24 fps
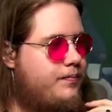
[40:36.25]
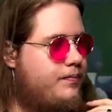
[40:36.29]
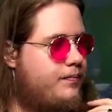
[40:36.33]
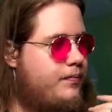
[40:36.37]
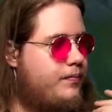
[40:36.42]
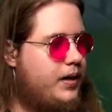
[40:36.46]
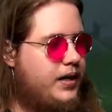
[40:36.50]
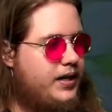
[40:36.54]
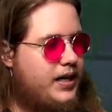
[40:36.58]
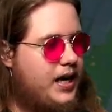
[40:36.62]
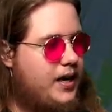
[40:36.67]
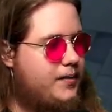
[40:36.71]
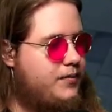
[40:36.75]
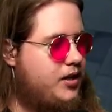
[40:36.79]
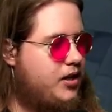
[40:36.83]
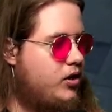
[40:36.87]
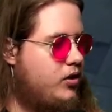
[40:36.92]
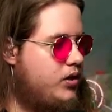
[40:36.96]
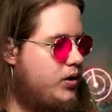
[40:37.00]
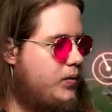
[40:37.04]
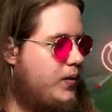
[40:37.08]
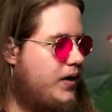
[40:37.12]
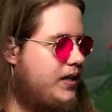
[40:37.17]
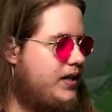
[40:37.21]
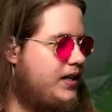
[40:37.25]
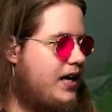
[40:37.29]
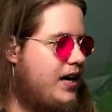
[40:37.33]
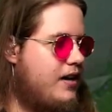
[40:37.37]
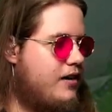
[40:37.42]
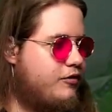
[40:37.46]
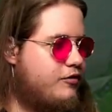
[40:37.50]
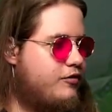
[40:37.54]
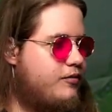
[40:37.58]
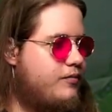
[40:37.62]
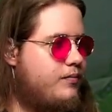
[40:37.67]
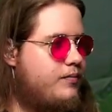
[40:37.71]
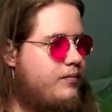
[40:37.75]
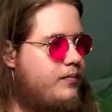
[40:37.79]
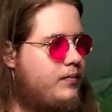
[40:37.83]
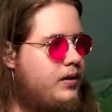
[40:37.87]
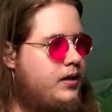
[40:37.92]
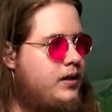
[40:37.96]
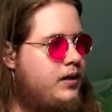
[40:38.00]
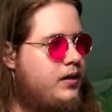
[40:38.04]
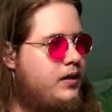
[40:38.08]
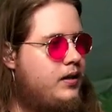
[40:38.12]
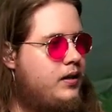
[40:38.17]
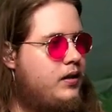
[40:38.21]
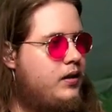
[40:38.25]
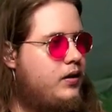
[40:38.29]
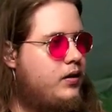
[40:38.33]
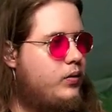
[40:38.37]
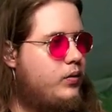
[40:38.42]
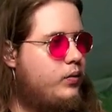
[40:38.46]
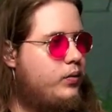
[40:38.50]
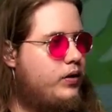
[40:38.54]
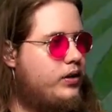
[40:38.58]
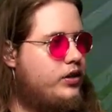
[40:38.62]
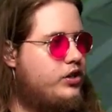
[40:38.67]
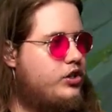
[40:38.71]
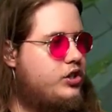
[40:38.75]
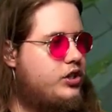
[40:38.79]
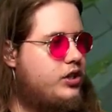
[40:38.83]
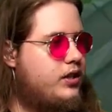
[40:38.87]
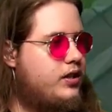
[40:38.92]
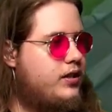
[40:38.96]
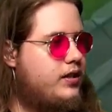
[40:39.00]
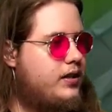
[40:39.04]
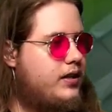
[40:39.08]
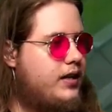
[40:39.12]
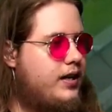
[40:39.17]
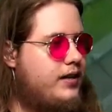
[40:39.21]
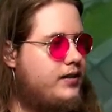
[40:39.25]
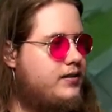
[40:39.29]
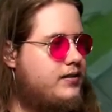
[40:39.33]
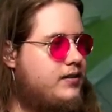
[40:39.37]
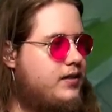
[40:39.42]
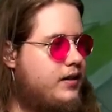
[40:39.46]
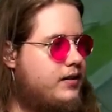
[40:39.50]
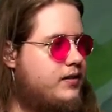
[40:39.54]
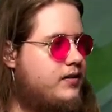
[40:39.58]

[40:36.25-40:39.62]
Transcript: But I'm the only one alive, which kind of sucks.